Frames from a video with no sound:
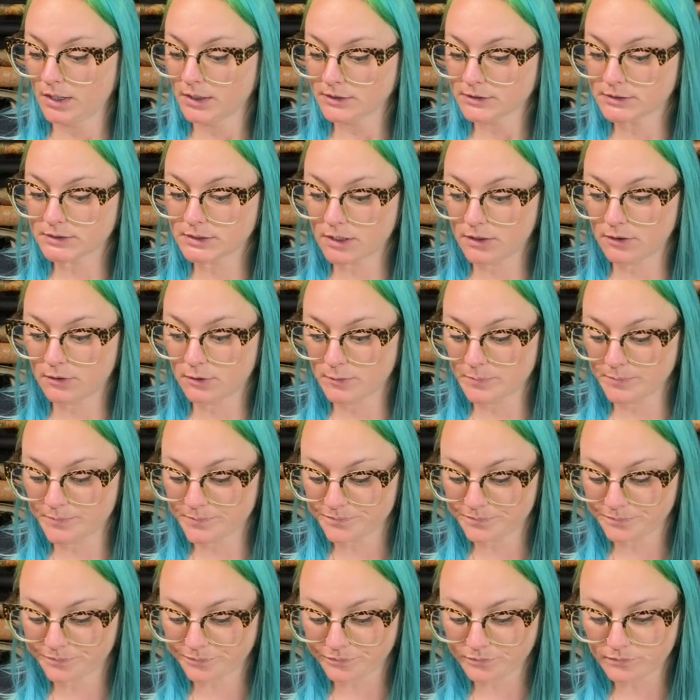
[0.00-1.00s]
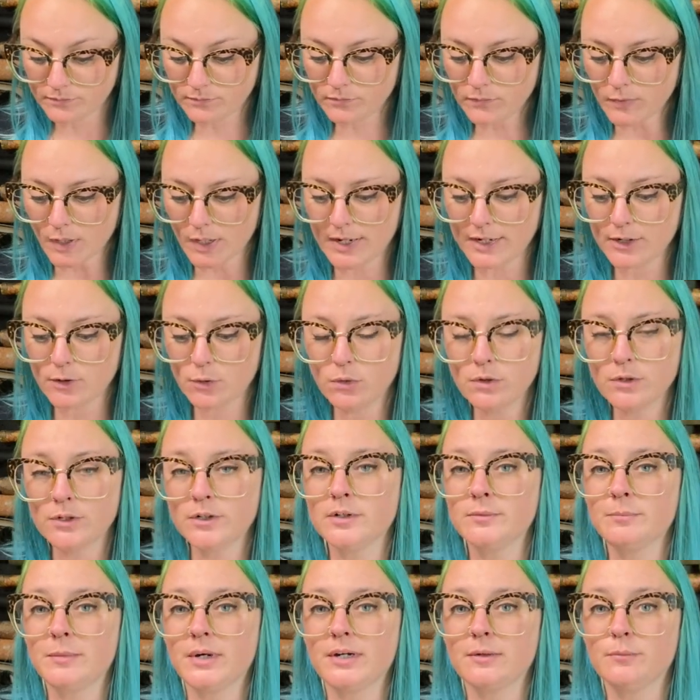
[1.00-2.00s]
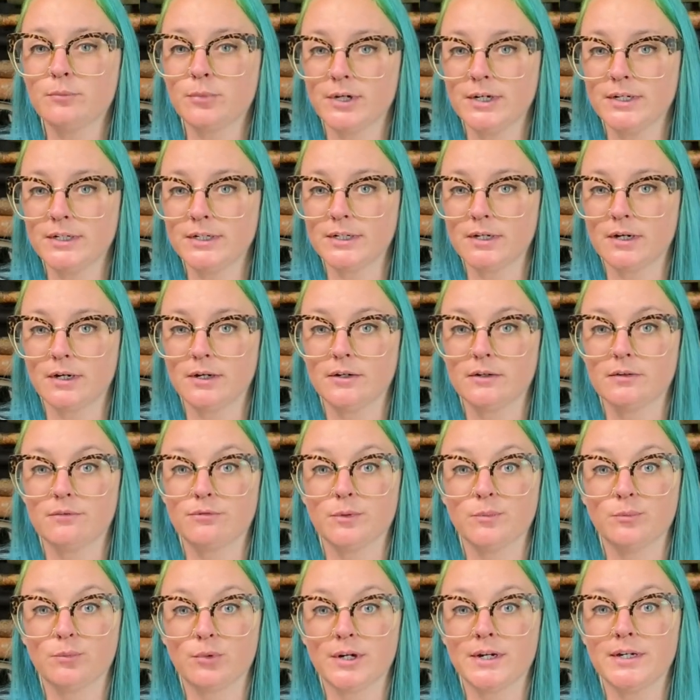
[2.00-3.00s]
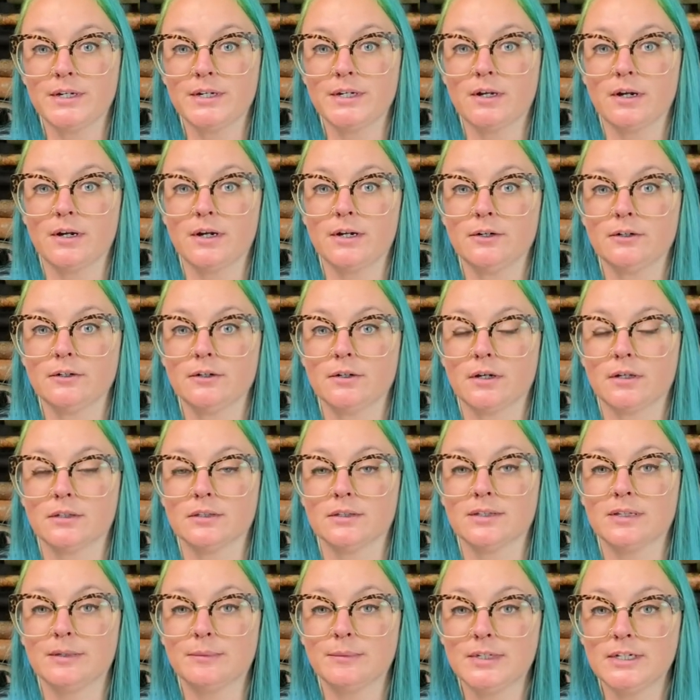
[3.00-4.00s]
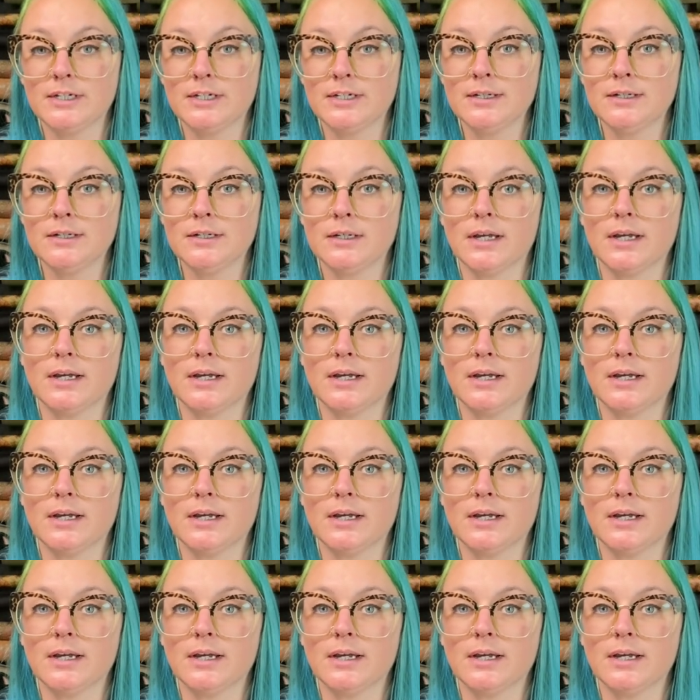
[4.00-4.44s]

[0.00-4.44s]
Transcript: So I ordered my branding iron from Branding Iron Unlimited.